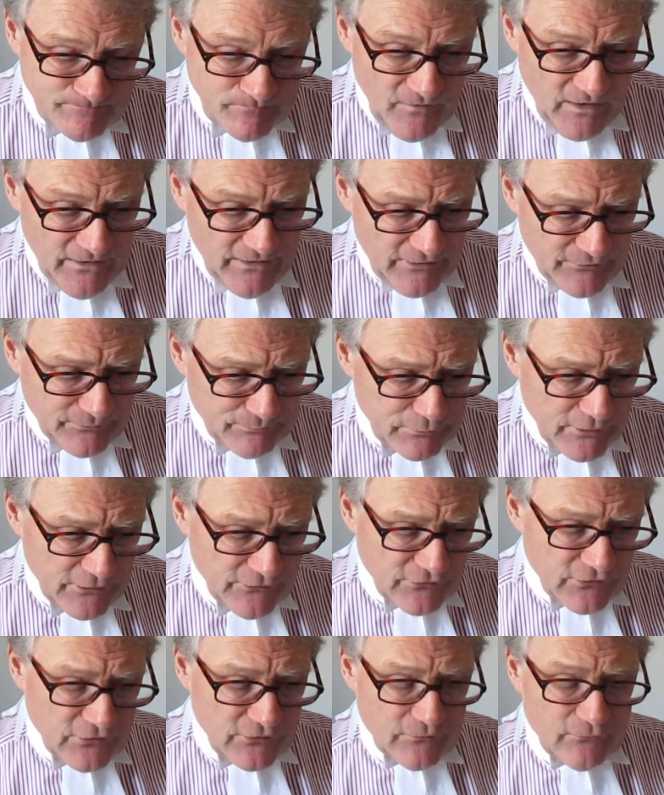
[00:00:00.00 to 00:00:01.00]
And as
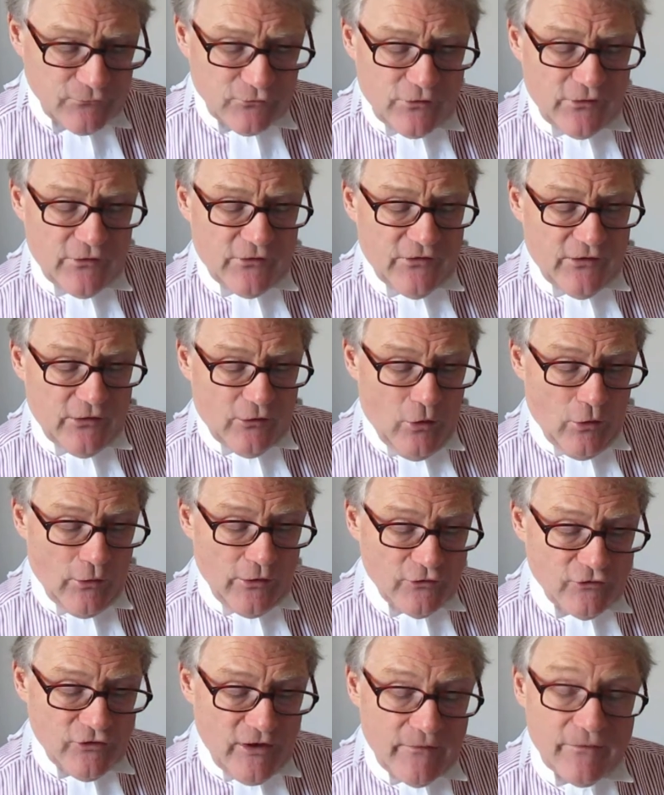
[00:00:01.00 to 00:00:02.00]
president of Trinity
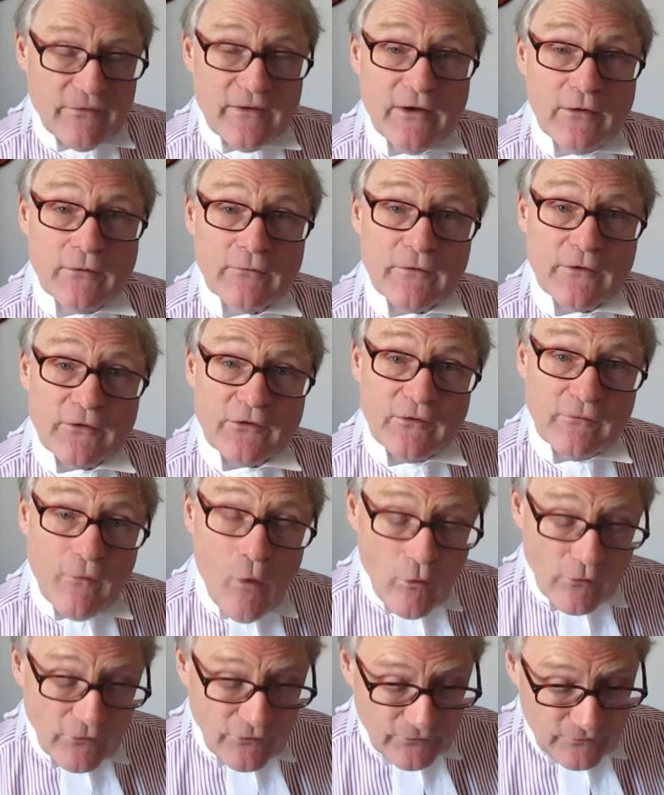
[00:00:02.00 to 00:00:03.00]
College at the University of
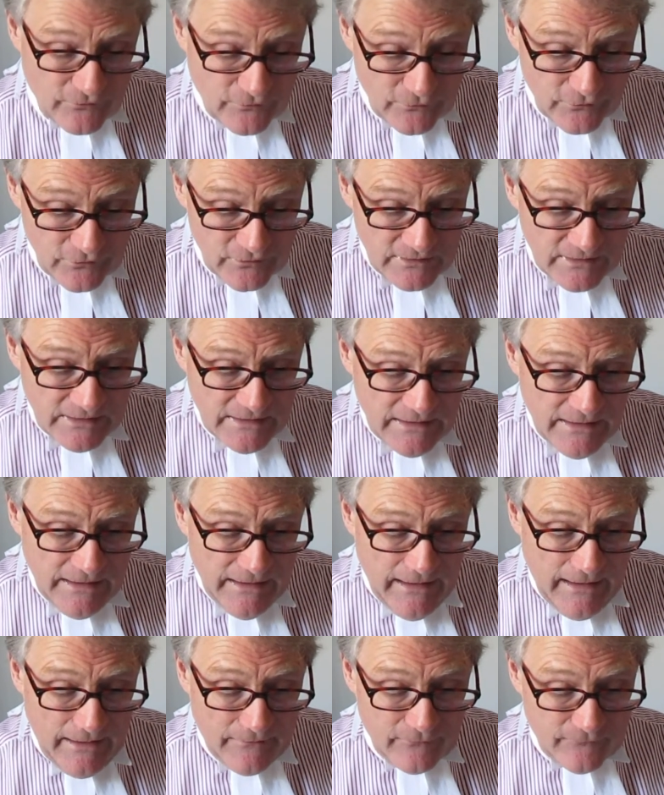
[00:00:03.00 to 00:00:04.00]
Oxford
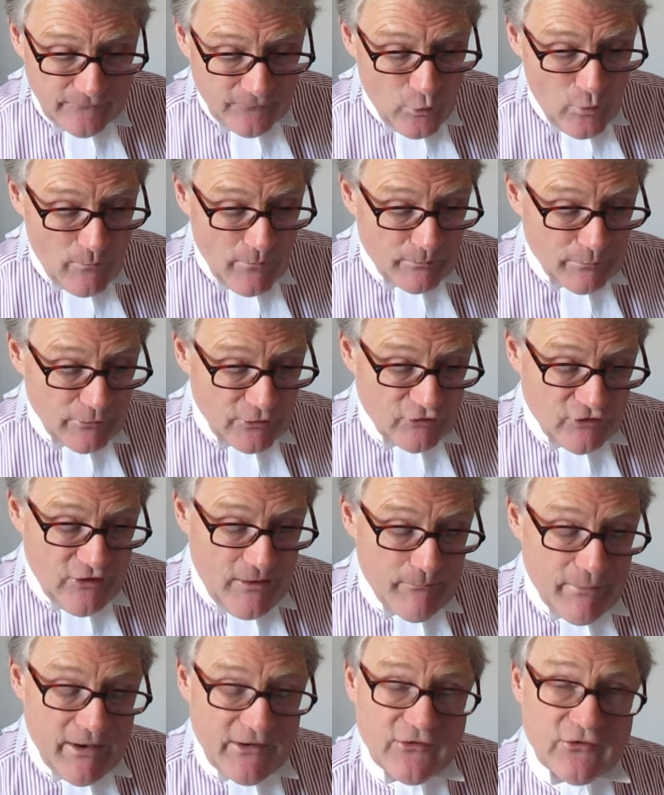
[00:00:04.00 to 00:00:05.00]
and a former British
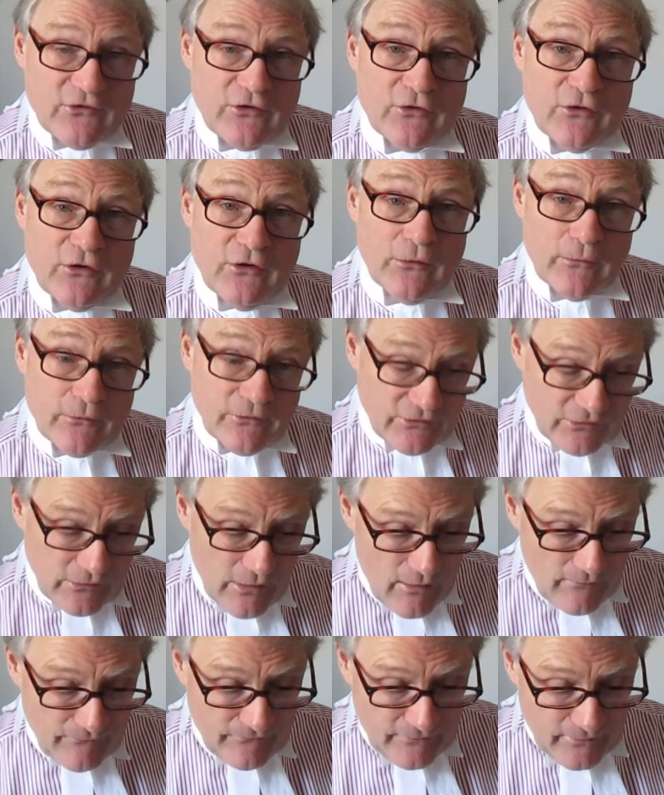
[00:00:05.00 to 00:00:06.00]
ambassador to
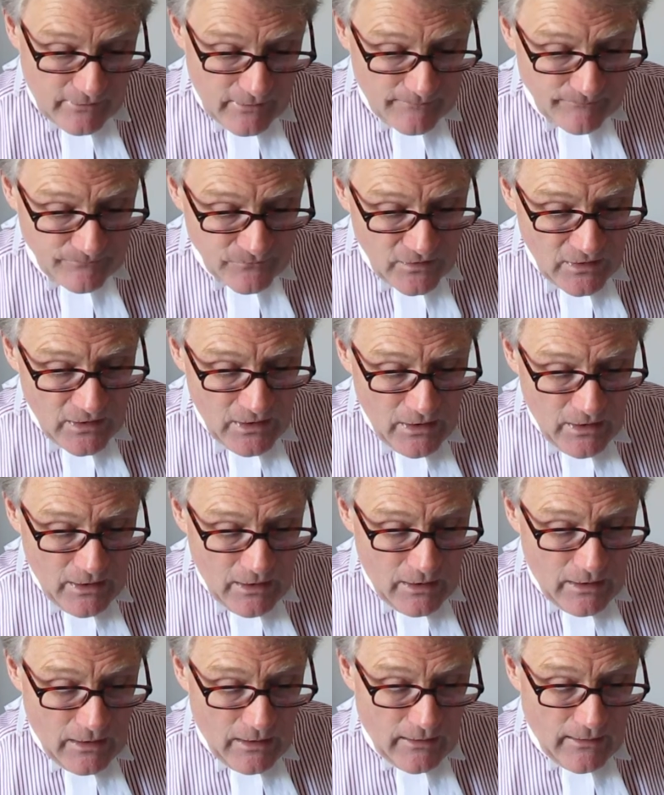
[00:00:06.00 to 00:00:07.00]
Yugoslavia,
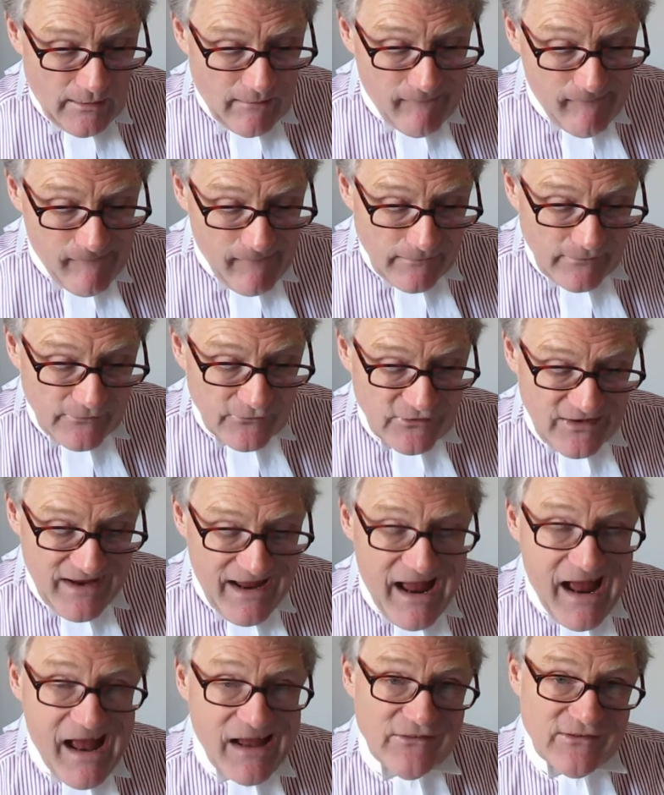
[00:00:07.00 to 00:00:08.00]
Ireland
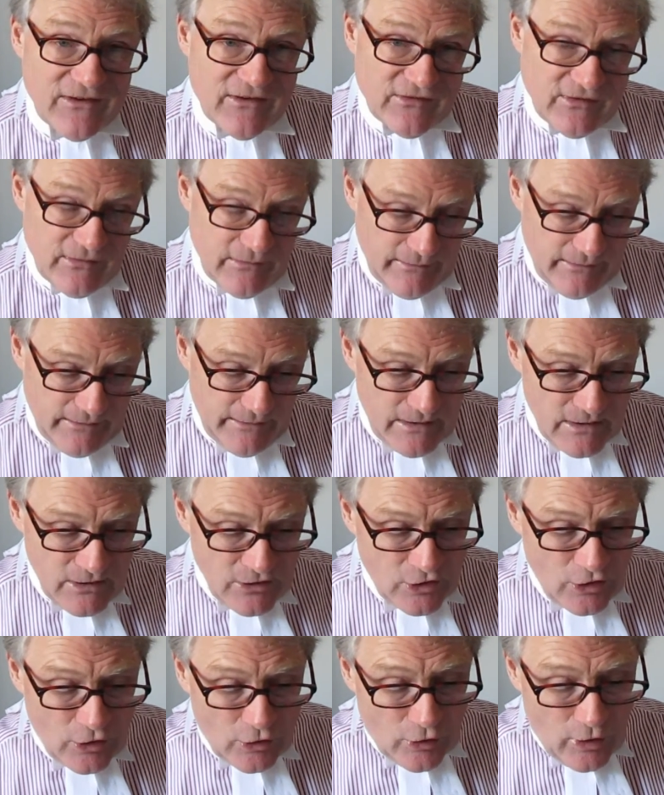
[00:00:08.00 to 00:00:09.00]
and Italy,
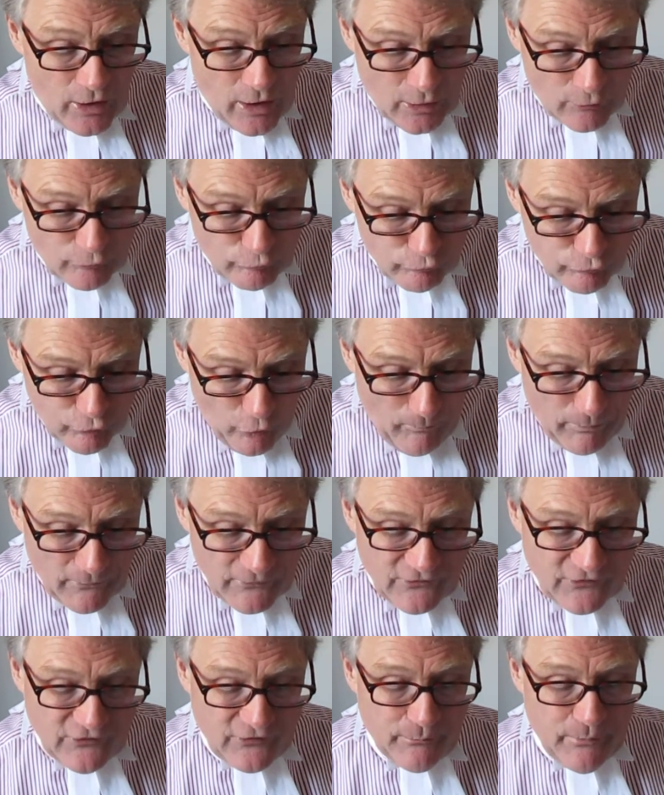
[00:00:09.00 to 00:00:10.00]

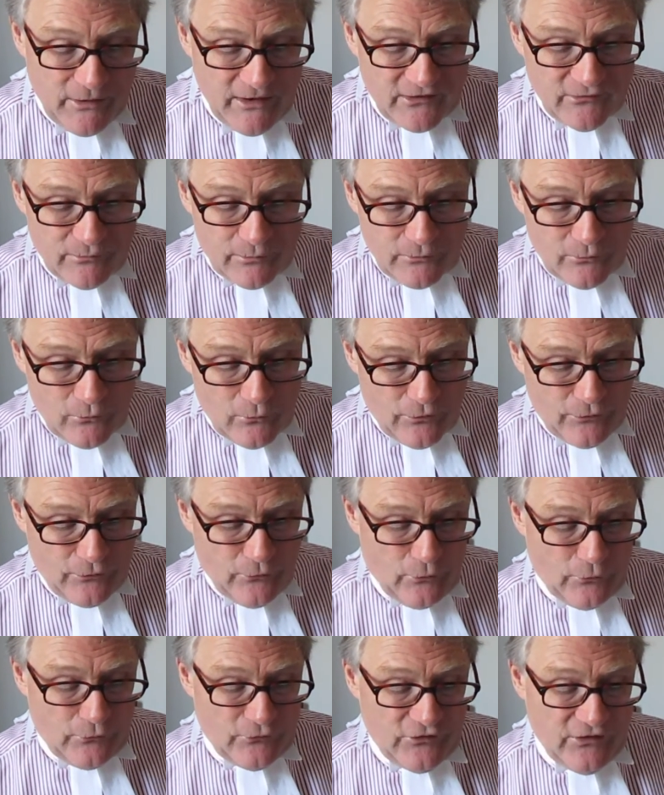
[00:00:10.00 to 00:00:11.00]
Roberts speaks with
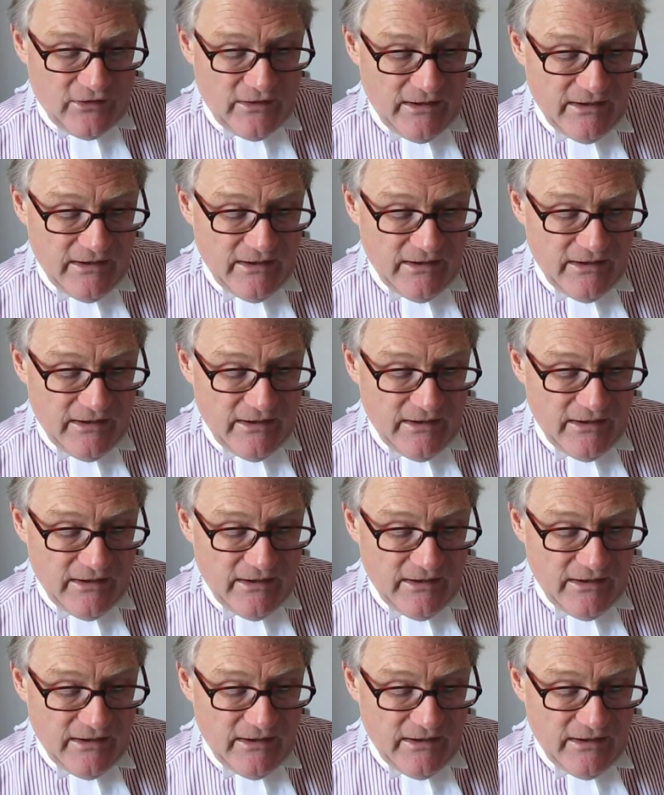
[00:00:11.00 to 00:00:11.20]
authority.